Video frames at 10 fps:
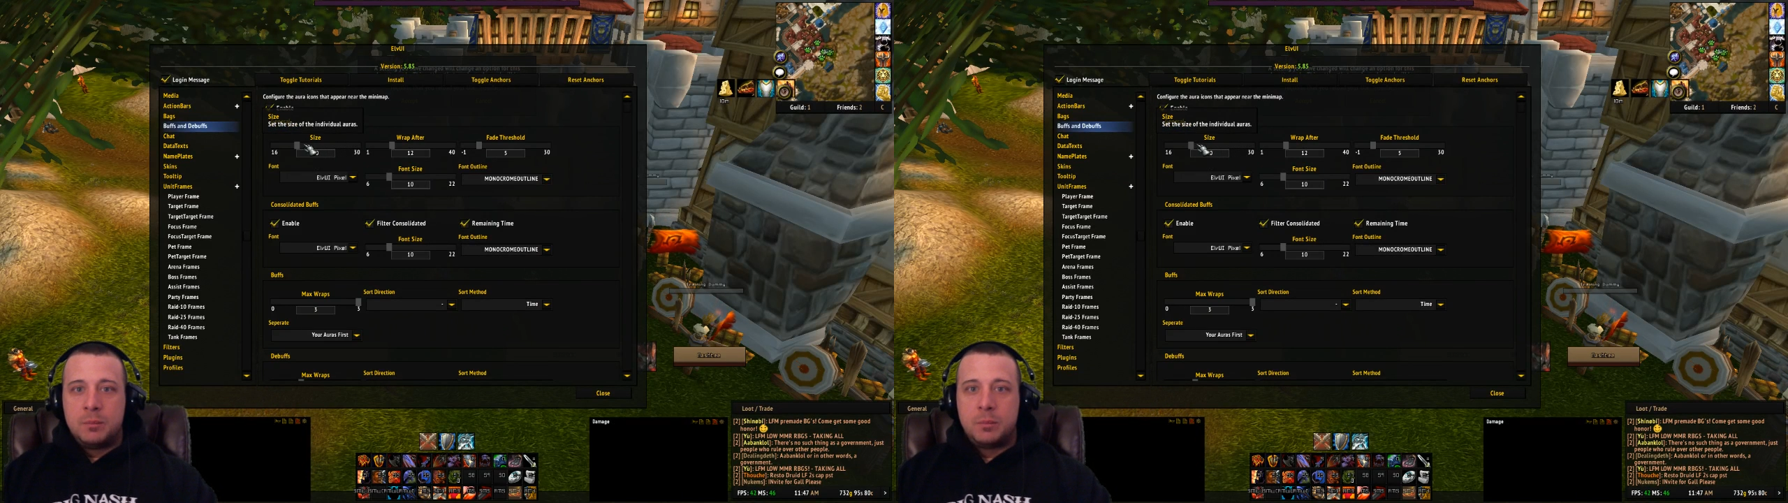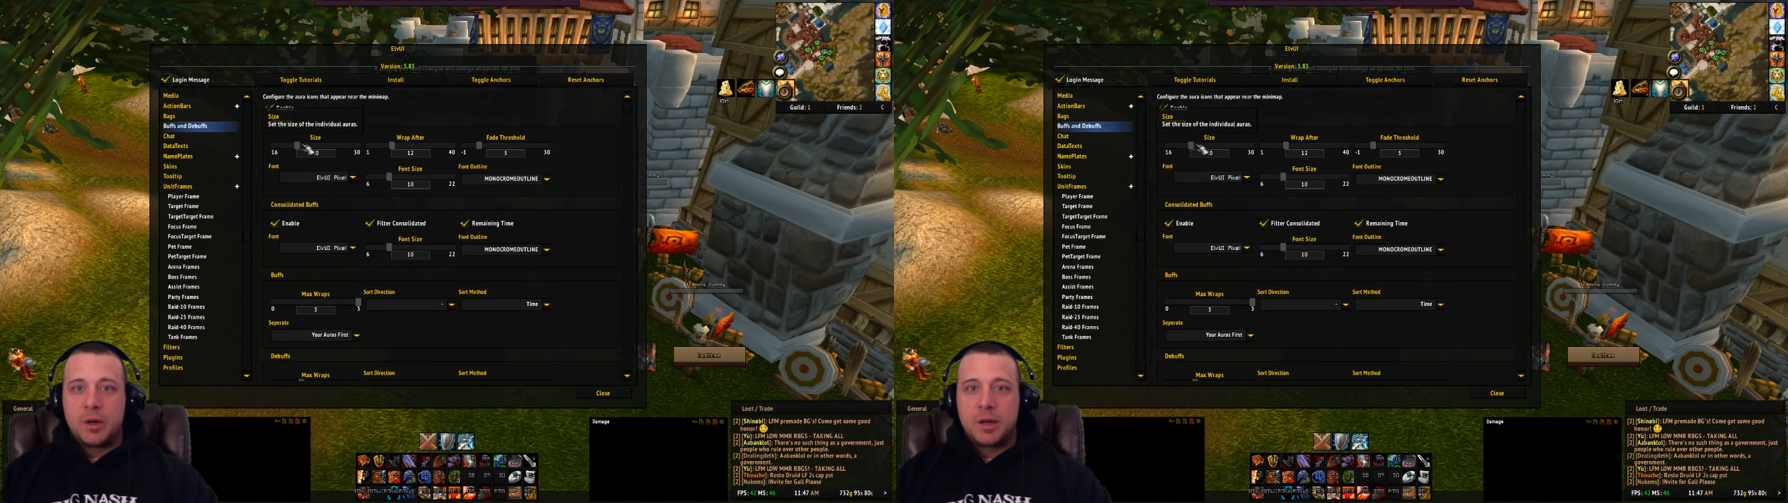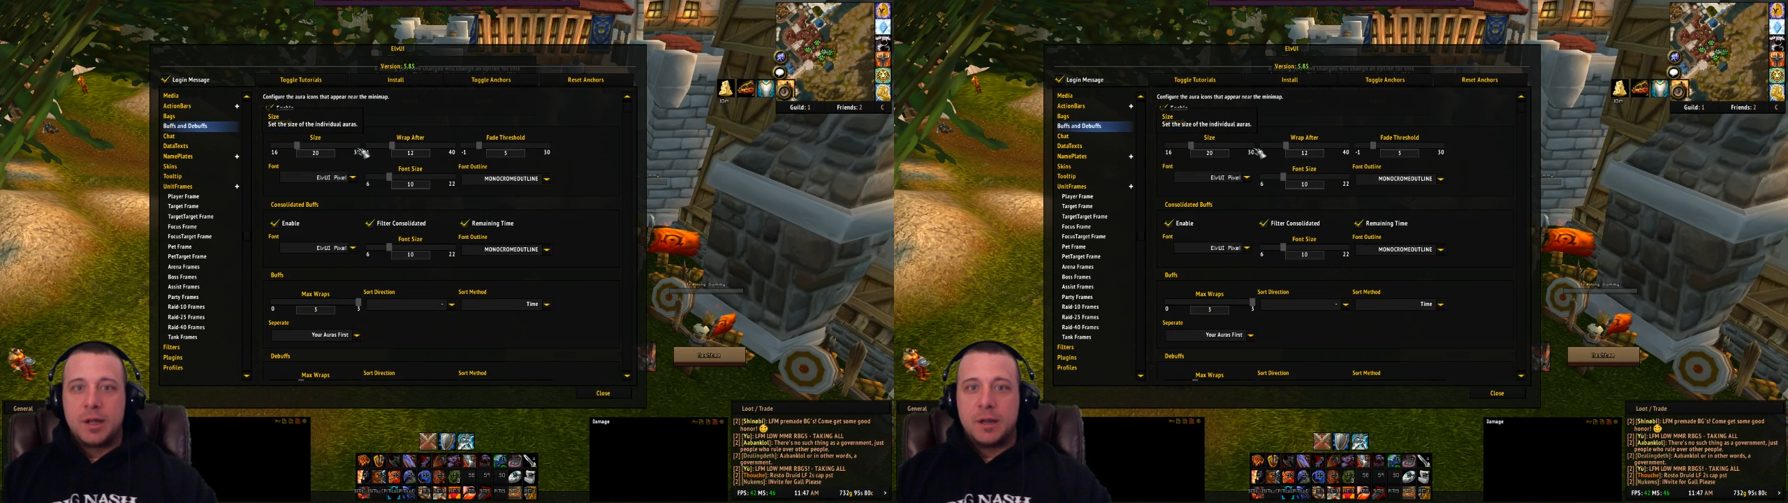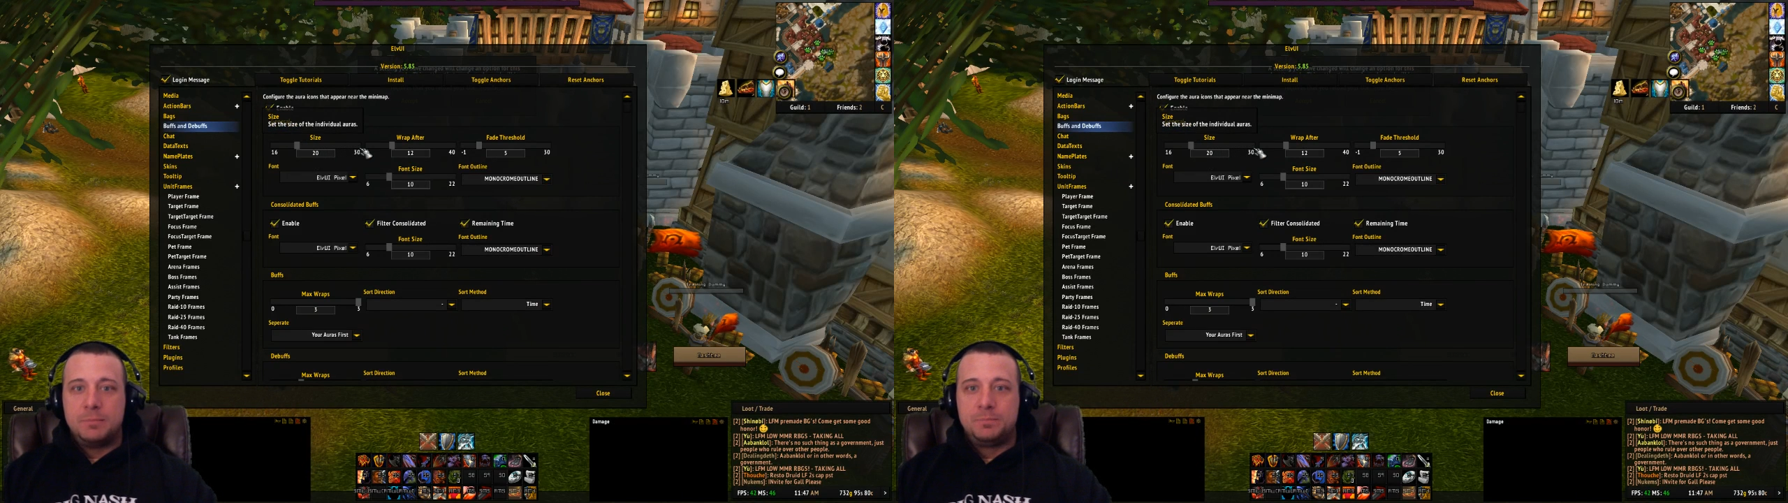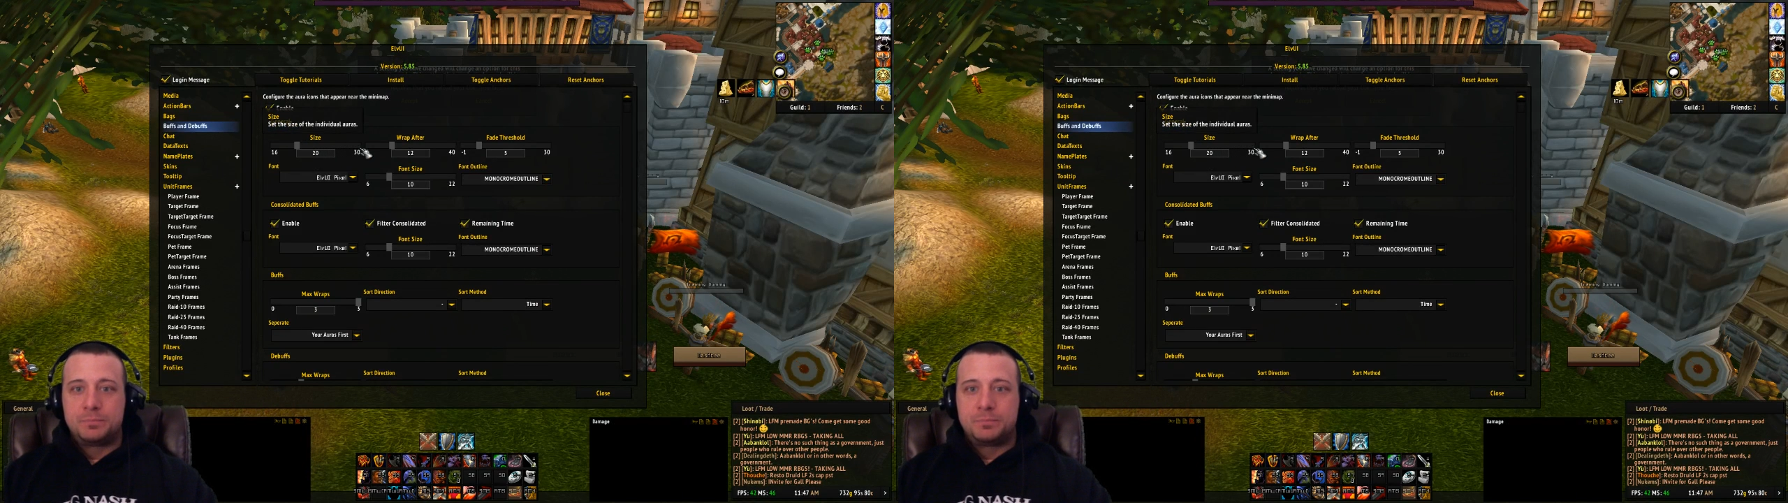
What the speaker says: But again,